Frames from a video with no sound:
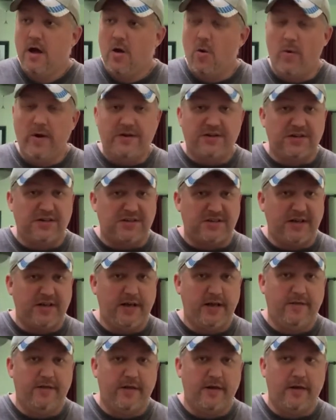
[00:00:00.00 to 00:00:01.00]
Went to
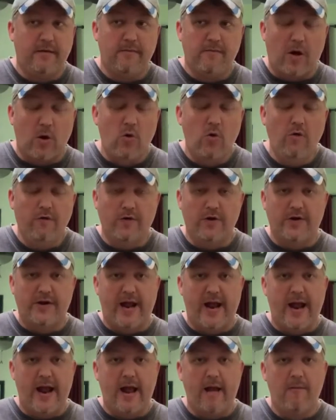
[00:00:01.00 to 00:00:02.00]
see the Hoover
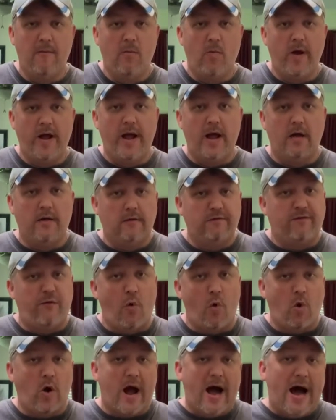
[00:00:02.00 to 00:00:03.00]
Dam. Went
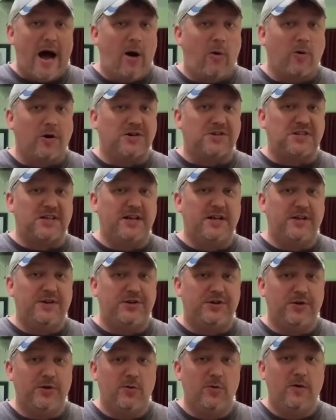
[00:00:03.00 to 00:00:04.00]
4 hours
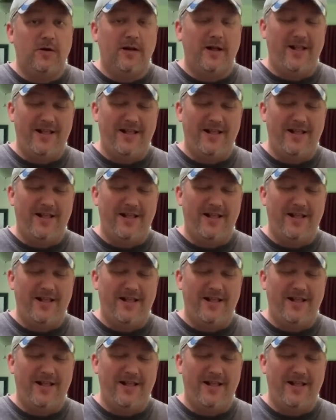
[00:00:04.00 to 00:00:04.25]
into...